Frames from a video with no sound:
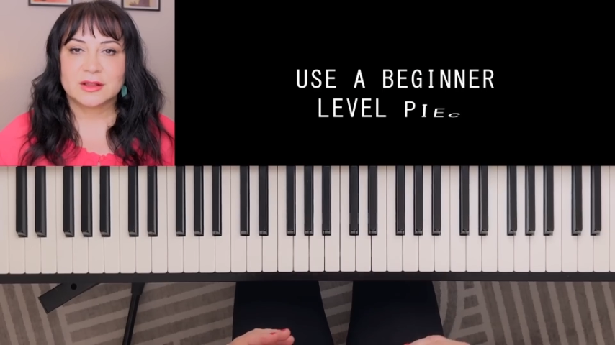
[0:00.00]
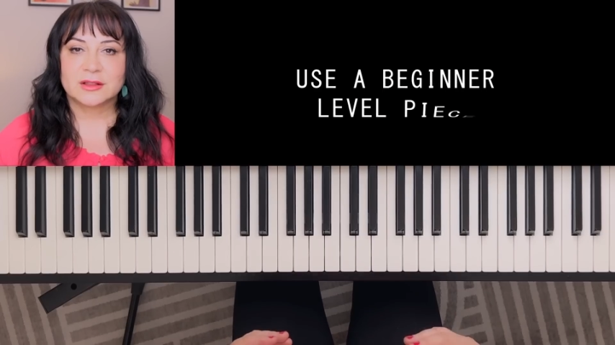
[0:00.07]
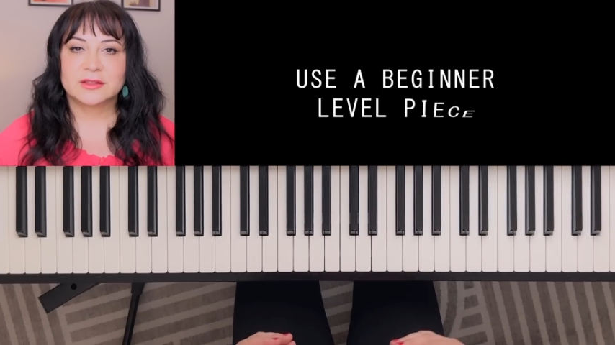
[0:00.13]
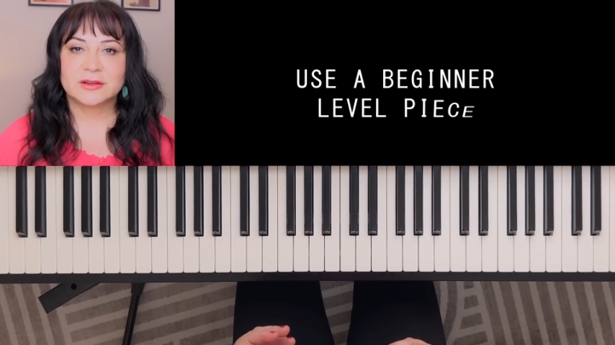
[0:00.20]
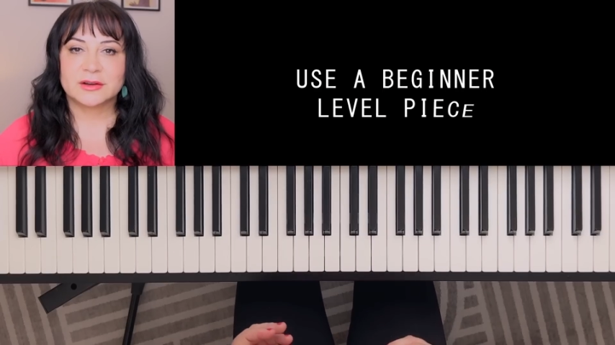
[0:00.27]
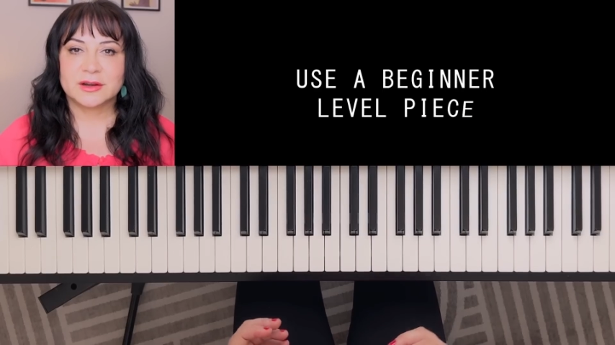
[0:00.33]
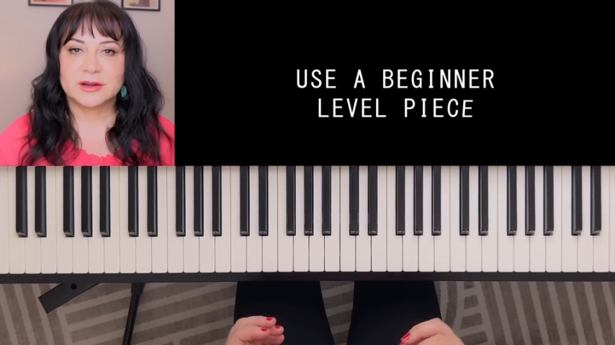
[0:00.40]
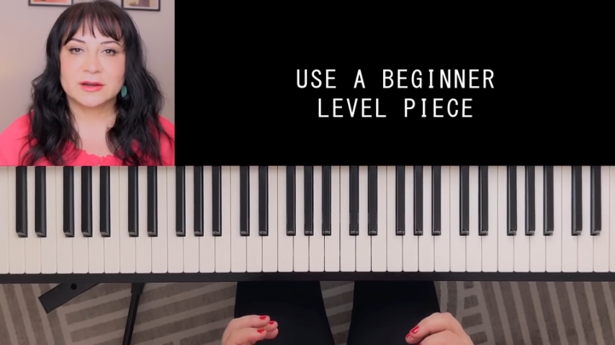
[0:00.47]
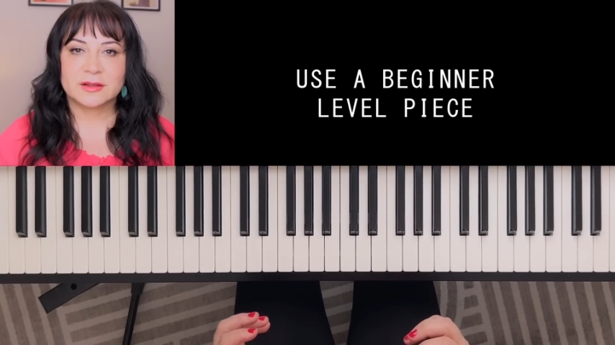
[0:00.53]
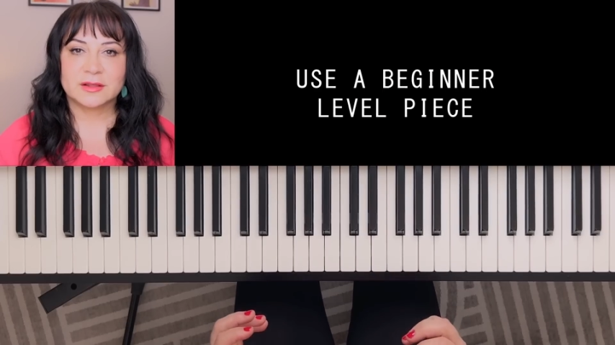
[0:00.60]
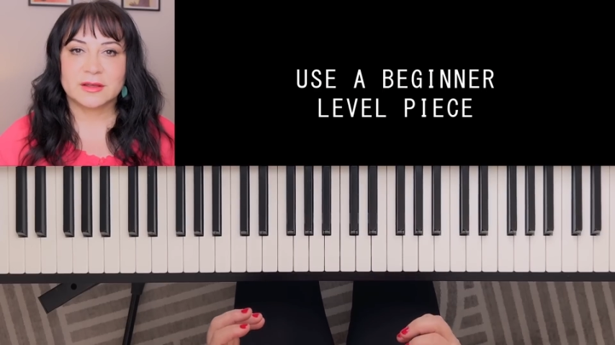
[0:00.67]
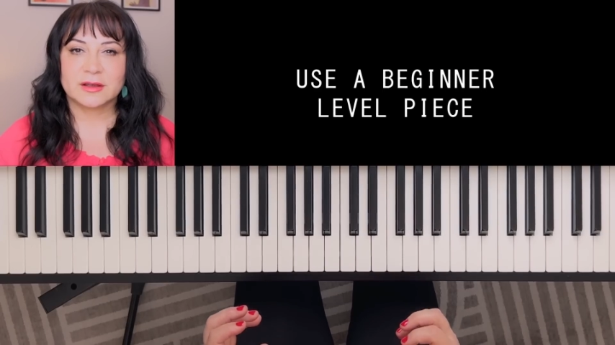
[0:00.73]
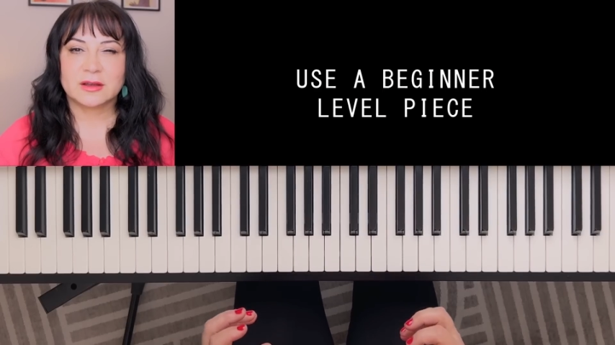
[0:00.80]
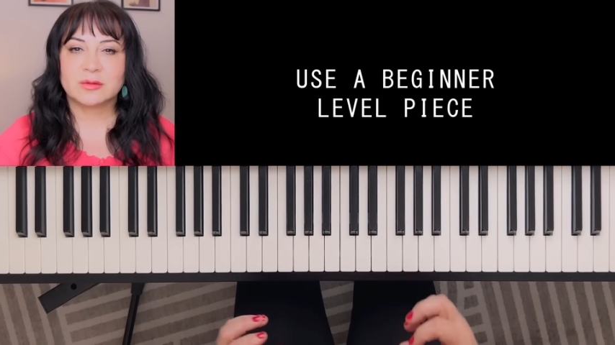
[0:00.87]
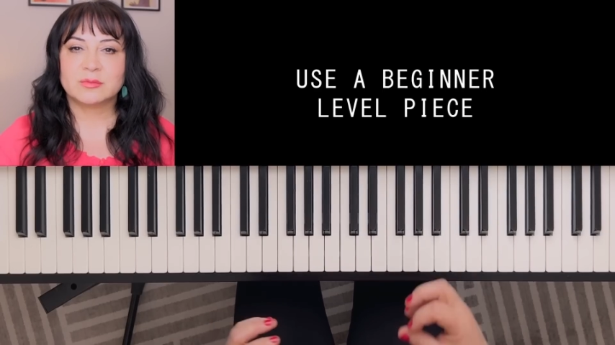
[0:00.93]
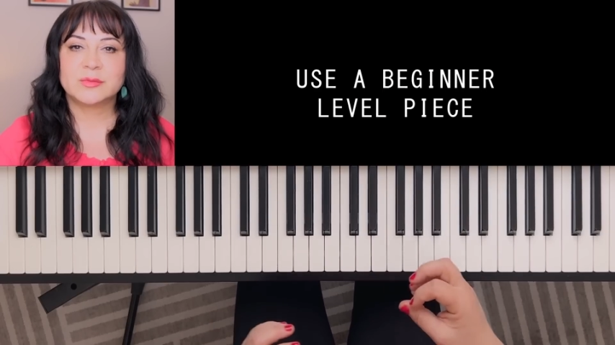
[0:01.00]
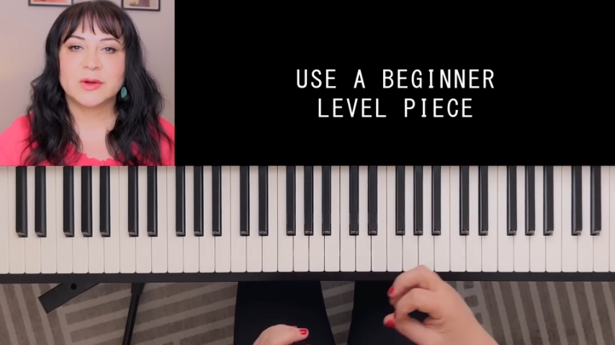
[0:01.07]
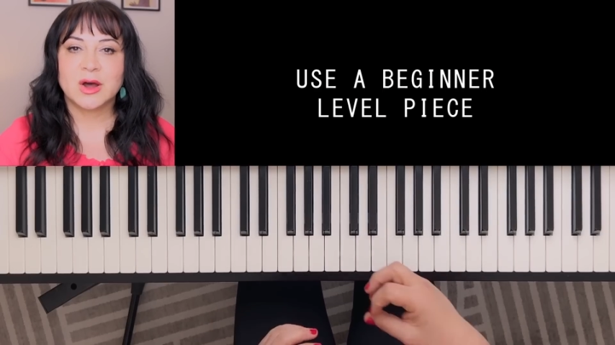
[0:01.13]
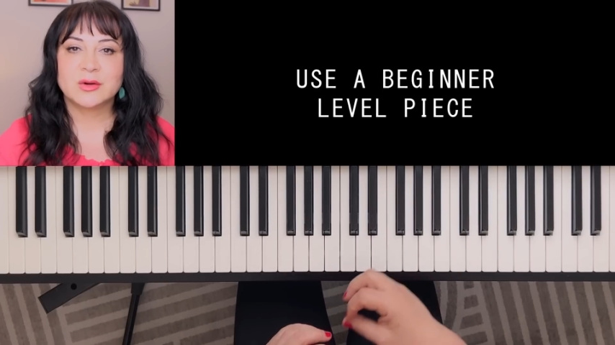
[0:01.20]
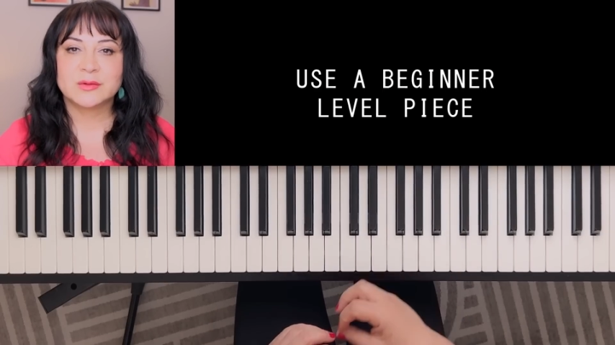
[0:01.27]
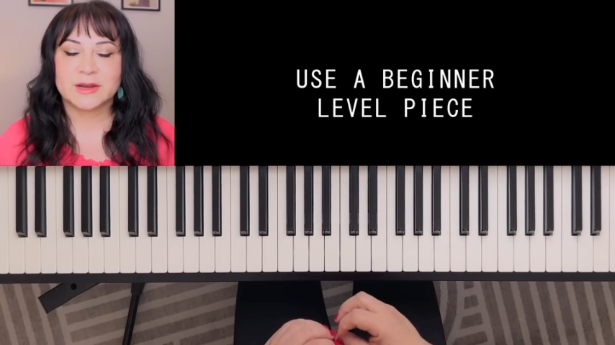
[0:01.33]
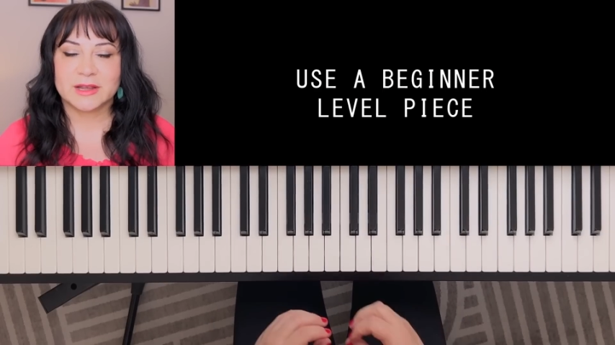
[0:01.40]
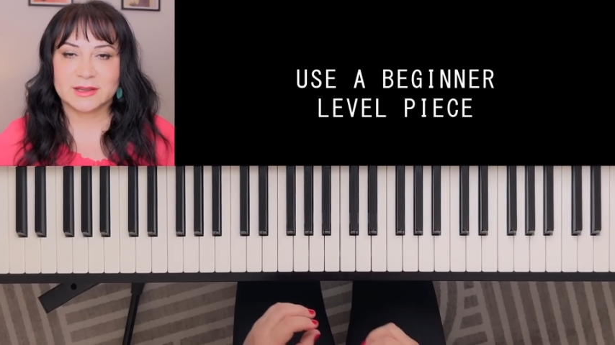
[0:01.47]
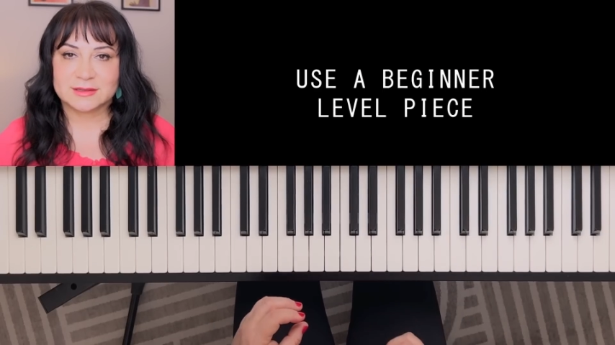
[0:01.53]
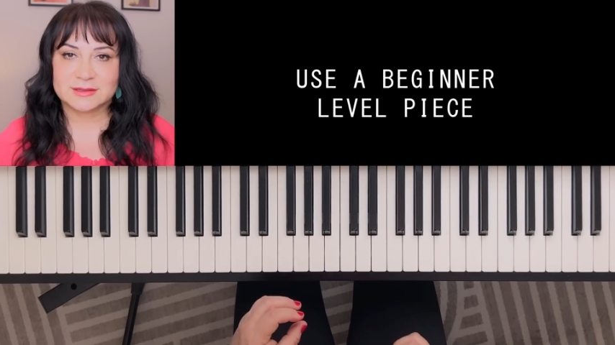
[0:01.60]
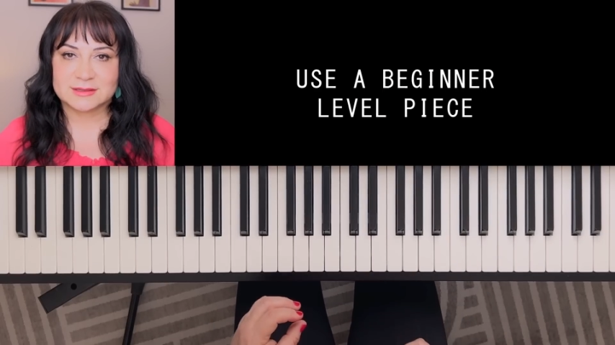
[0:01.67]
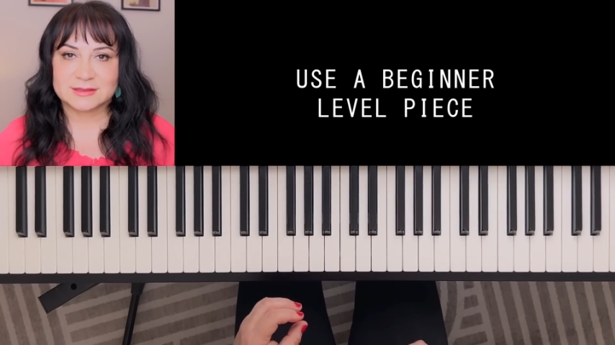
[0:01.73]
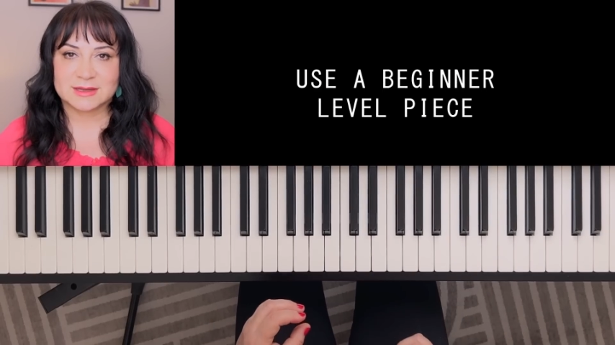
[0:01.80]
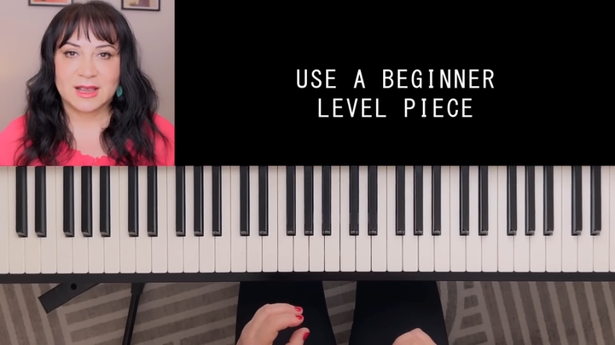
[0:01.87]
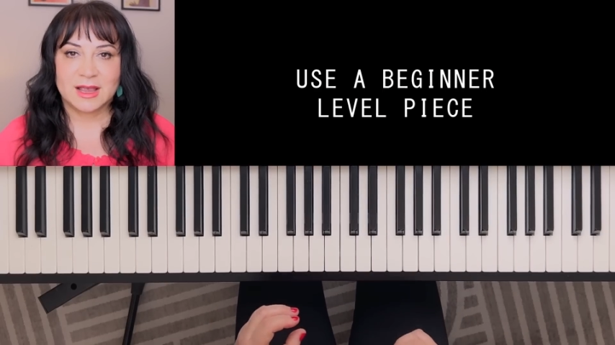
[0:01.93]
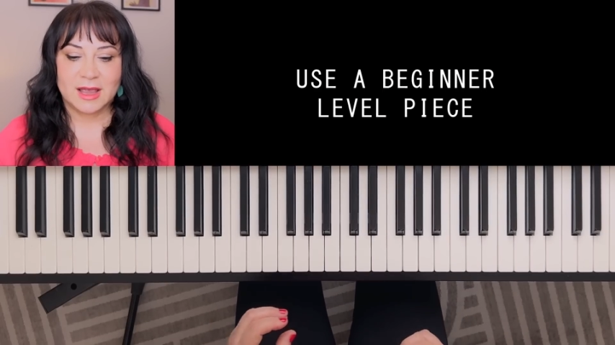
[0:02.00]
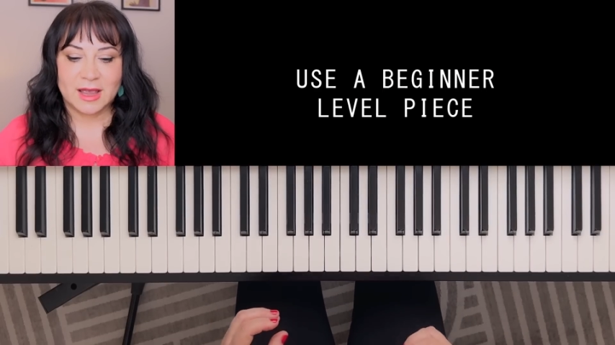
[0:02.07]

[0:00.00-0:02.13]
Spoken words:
Learn the components.